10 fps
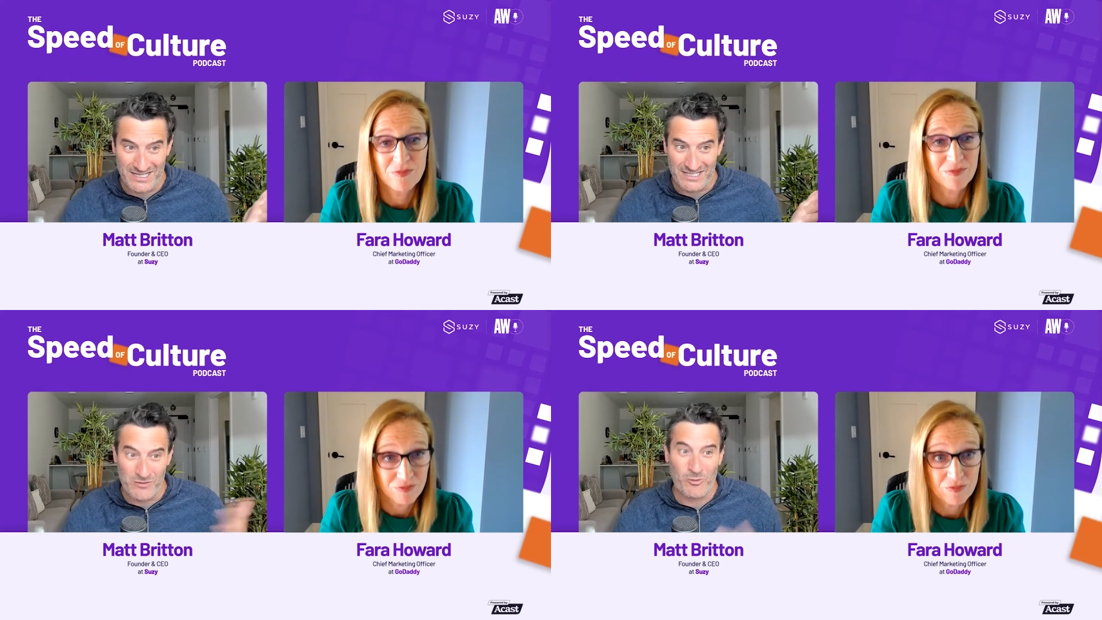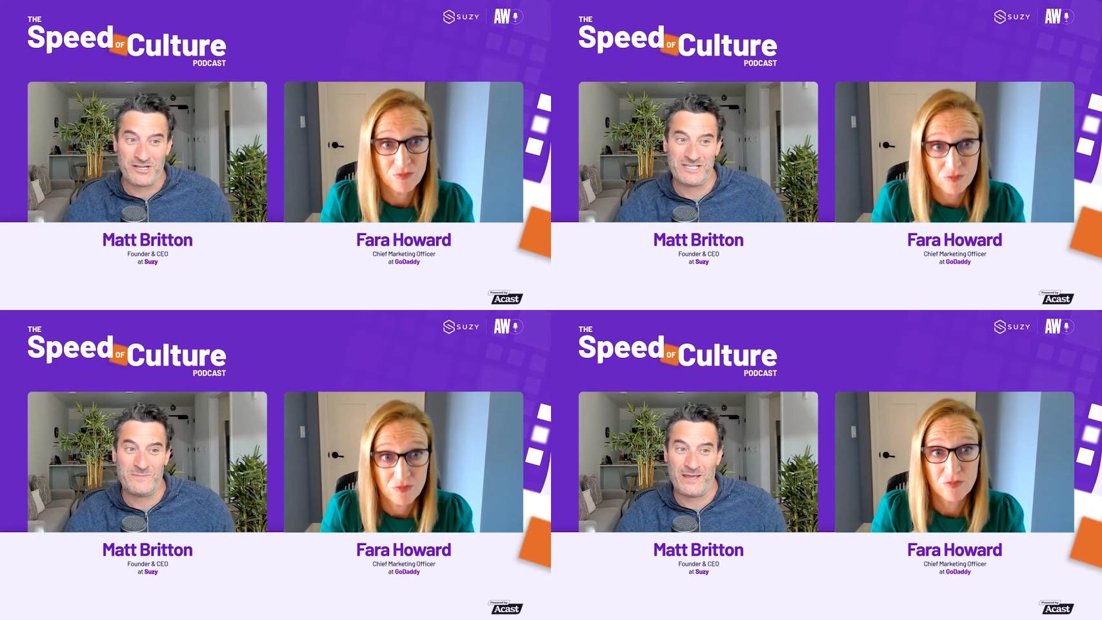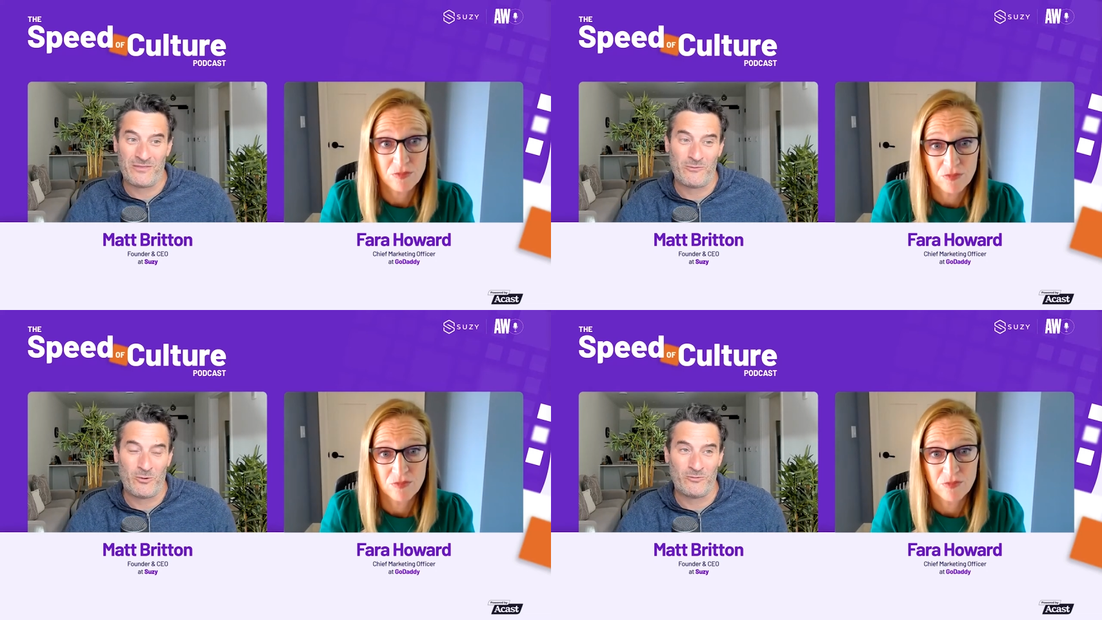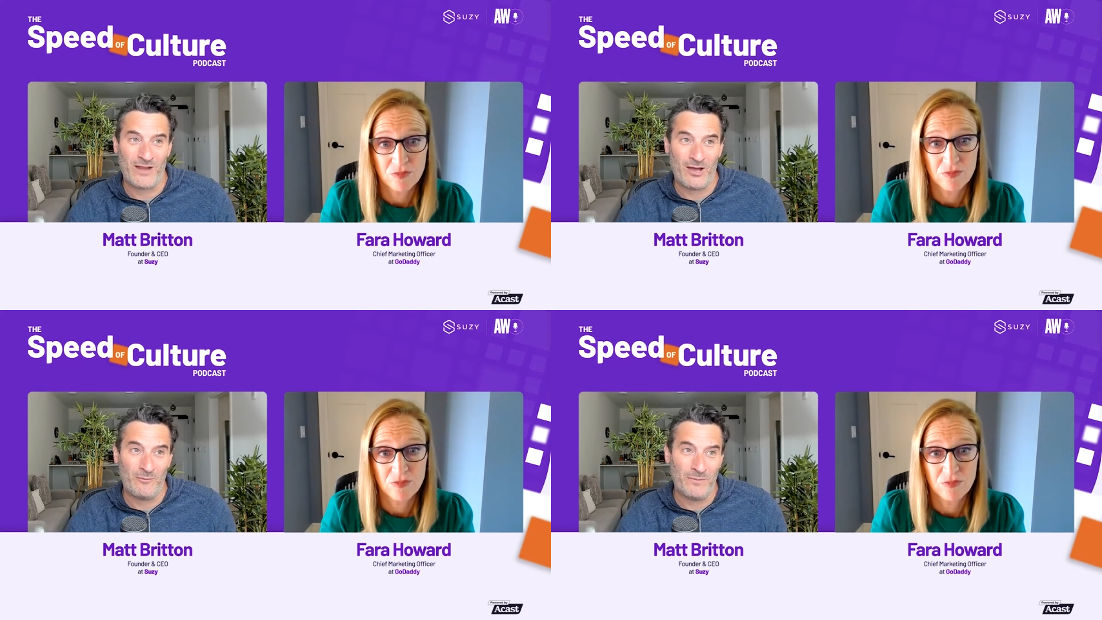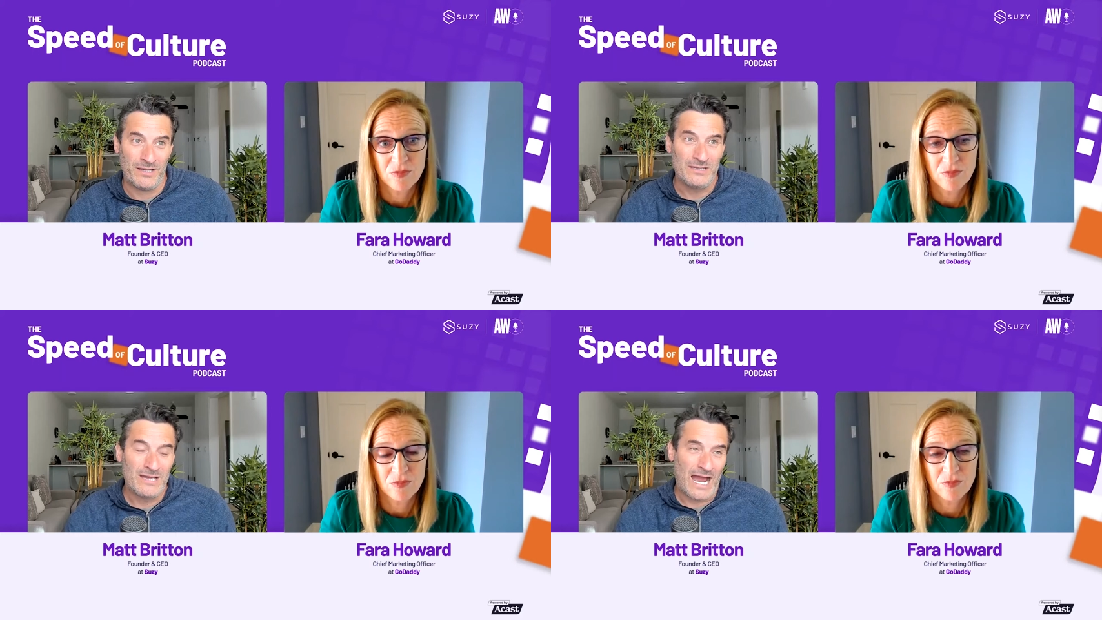Speaker 1: is a word that's being thrown around
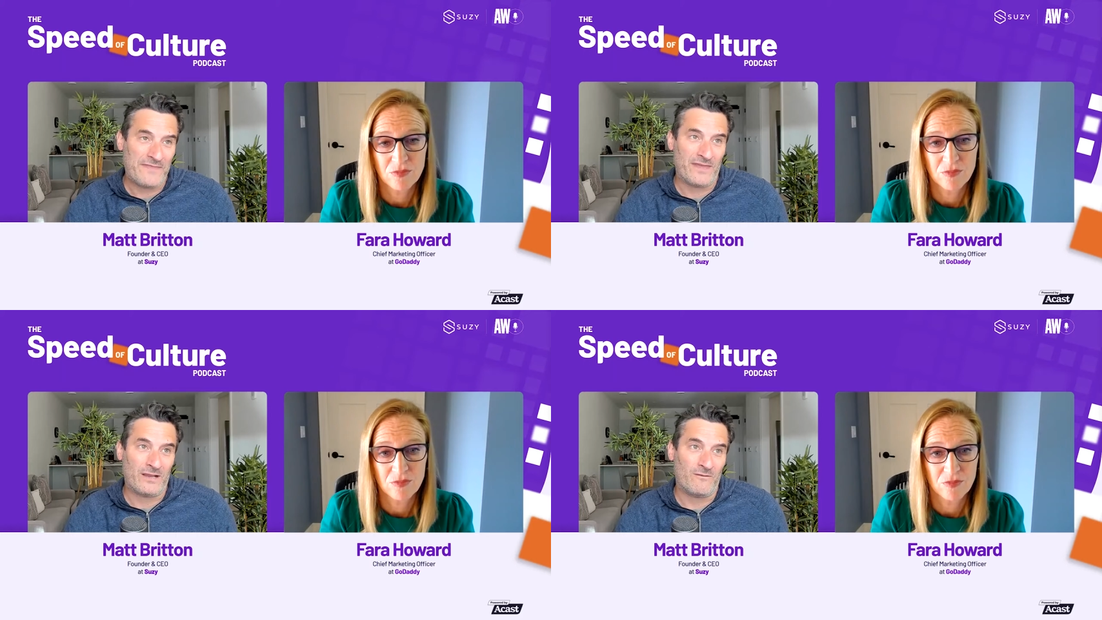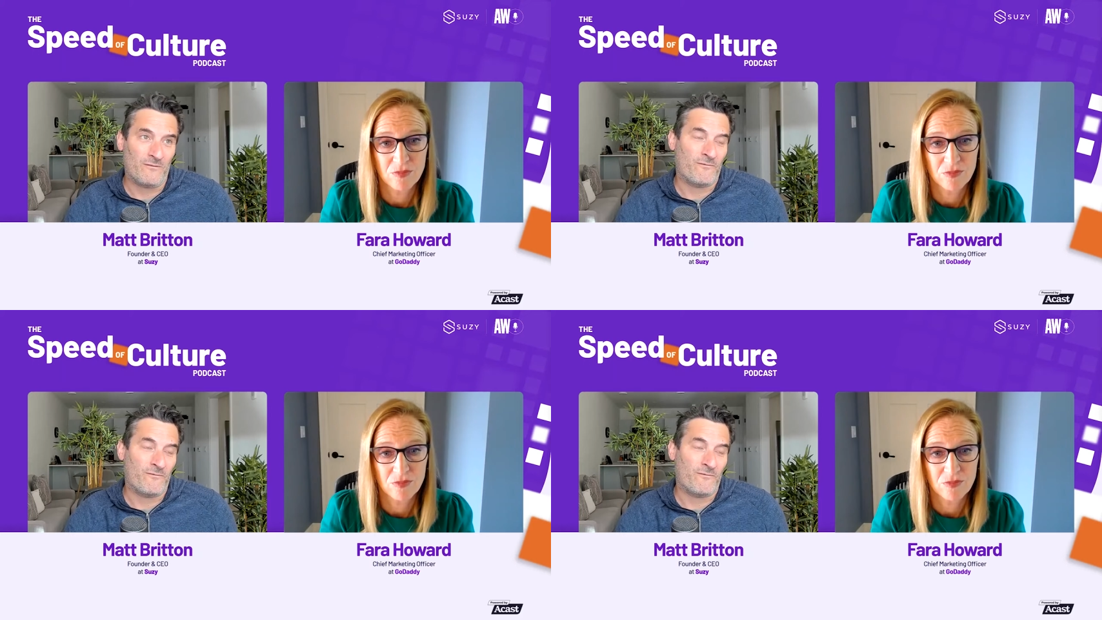but i think